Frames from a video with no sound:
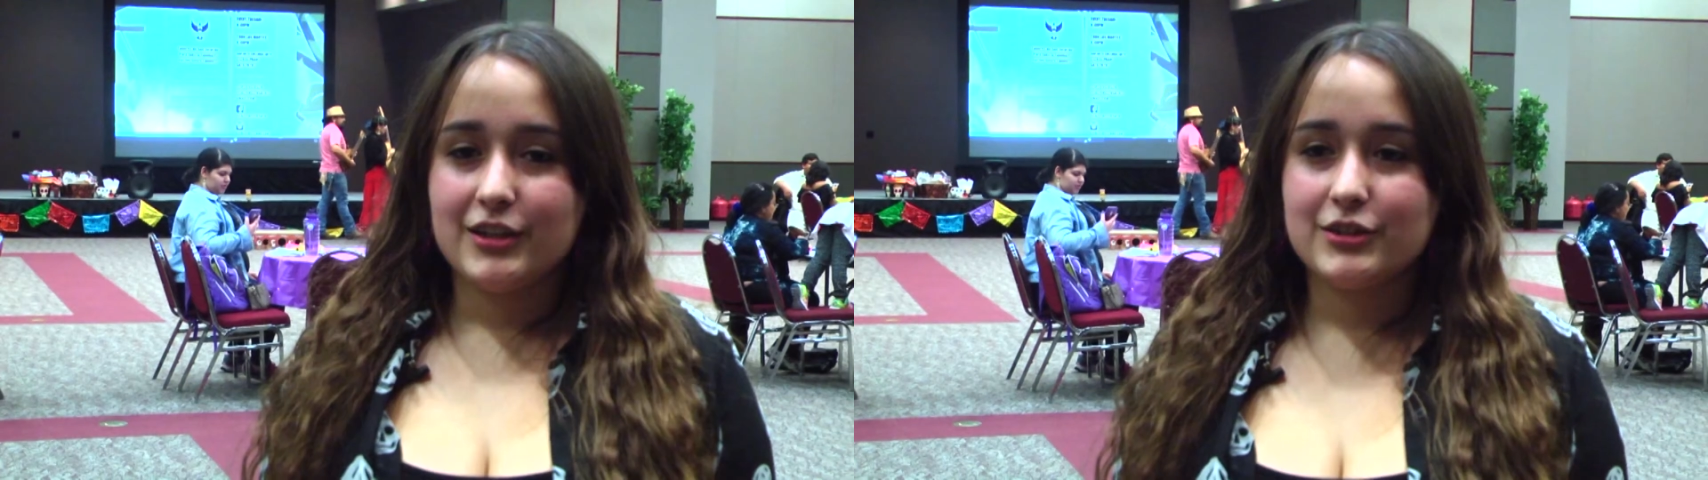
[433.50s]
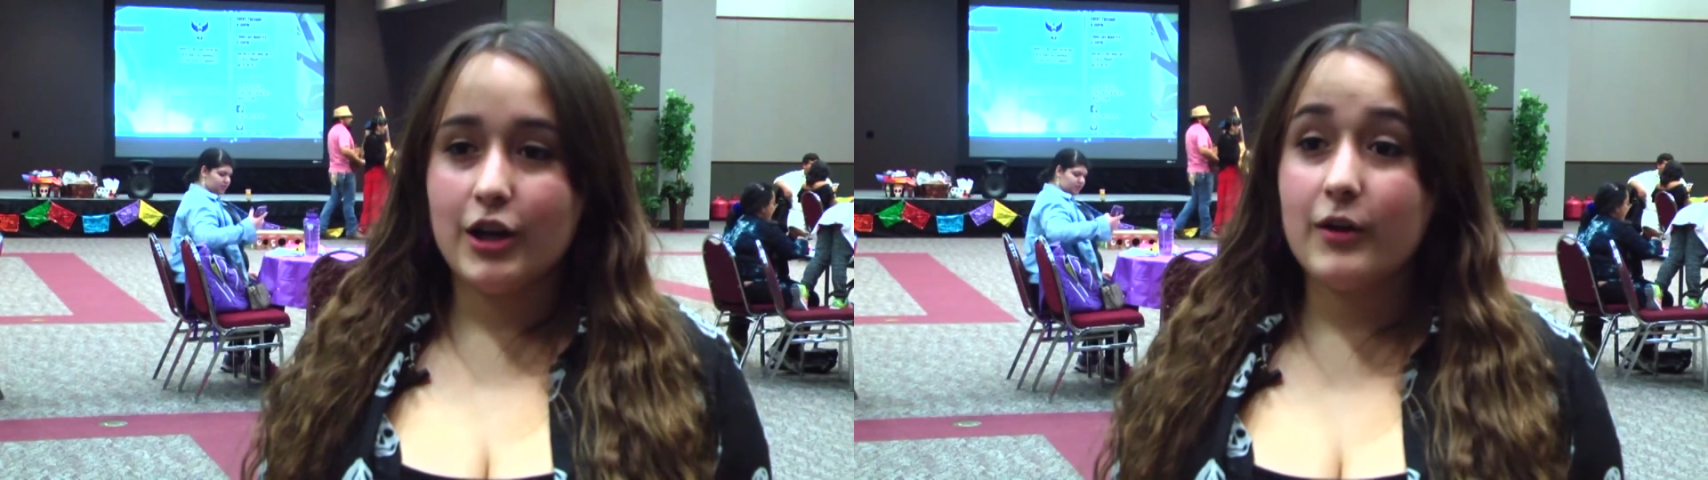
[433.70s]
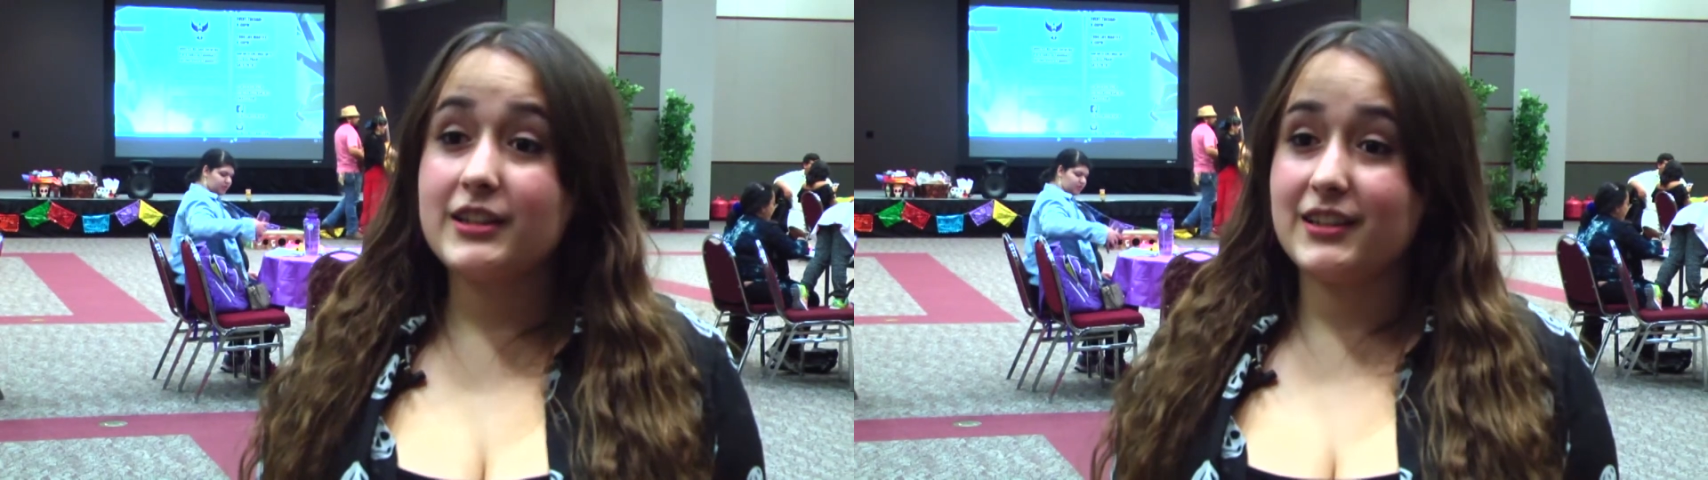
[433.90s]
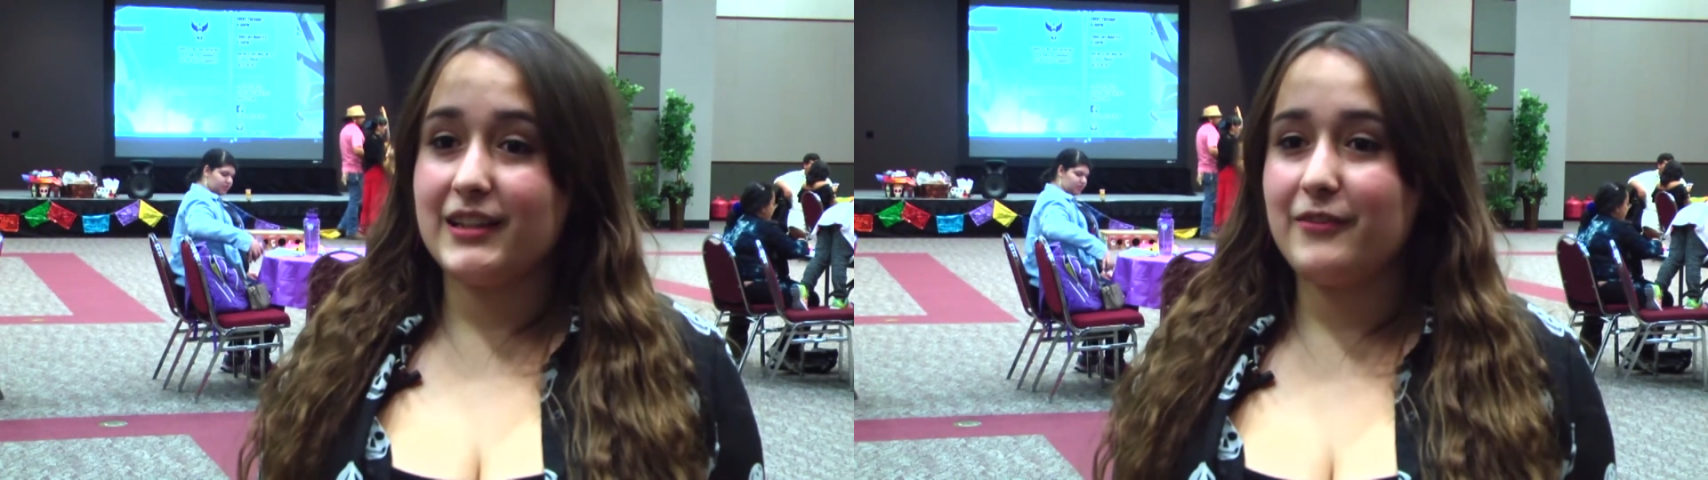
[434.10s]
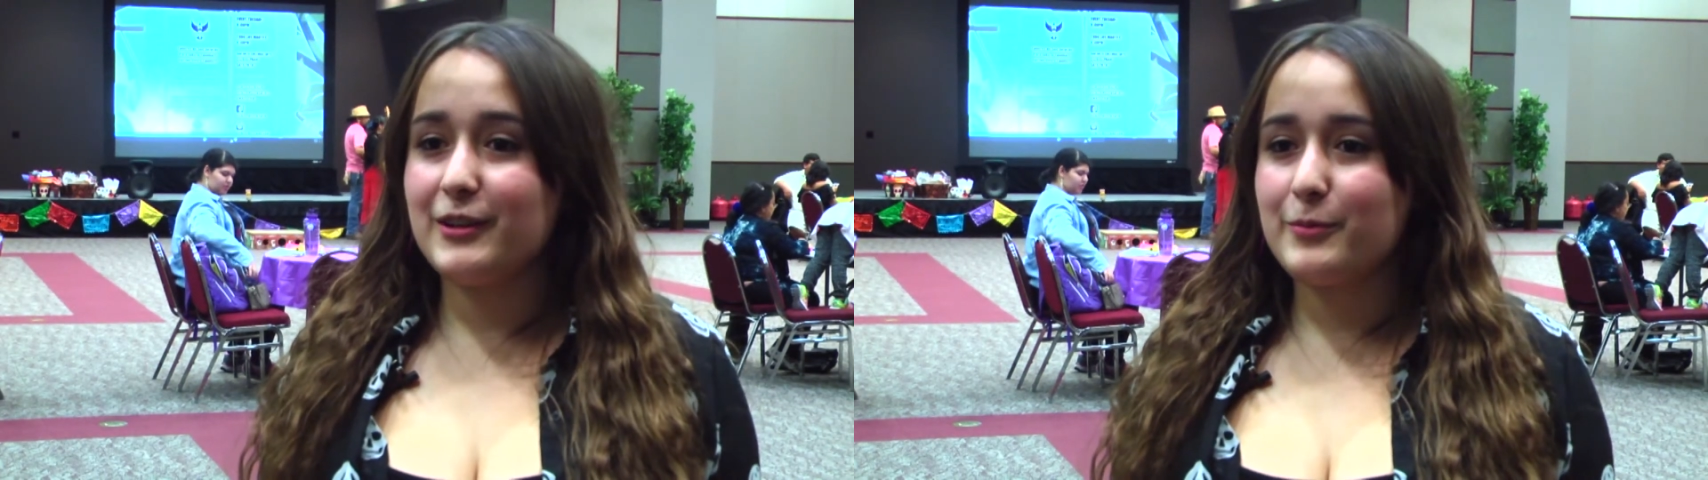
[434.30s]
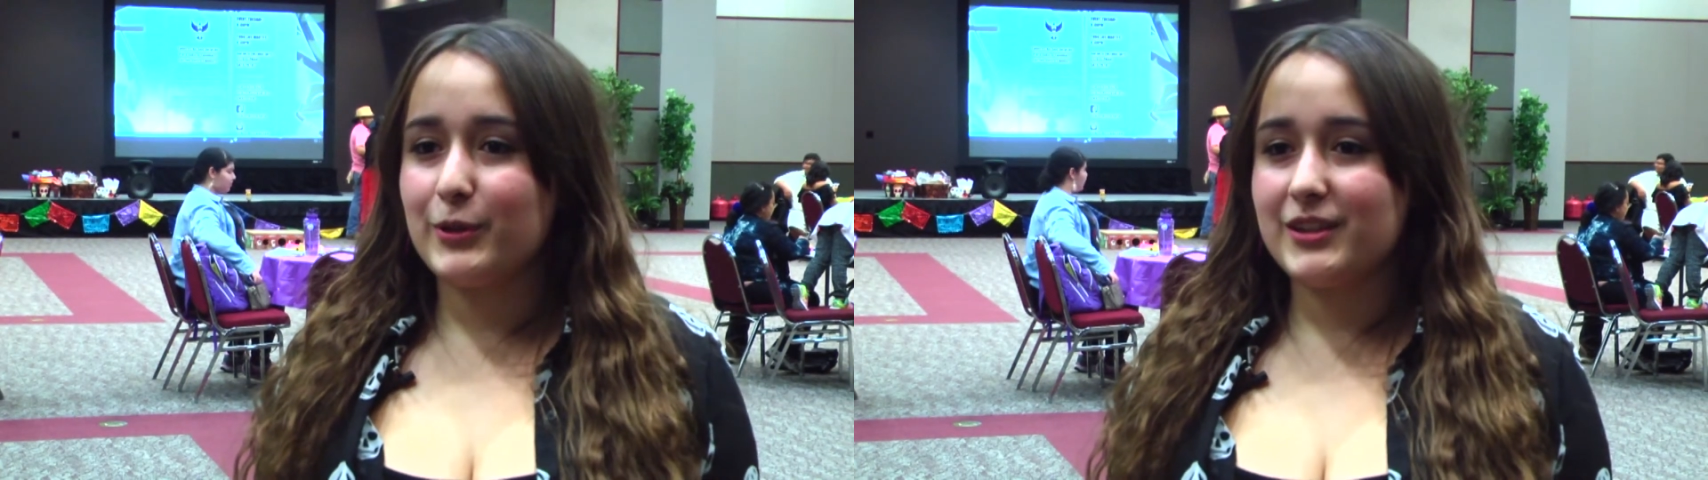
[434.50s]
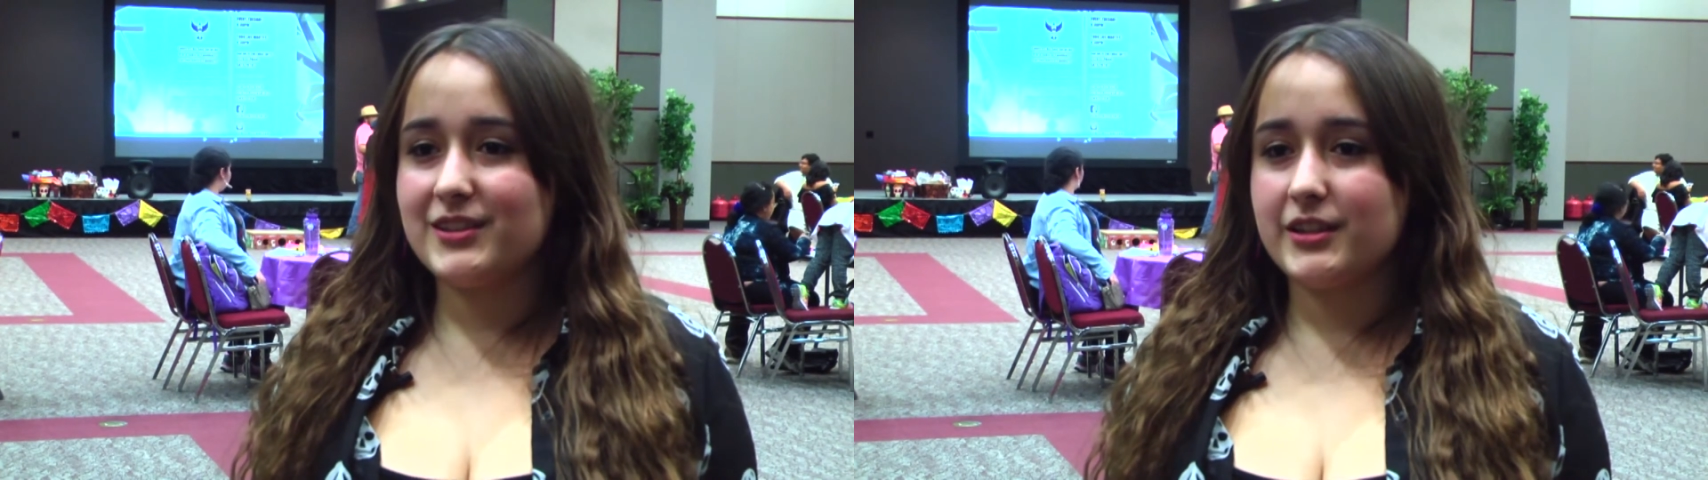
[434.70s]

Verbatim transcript: So it does have an important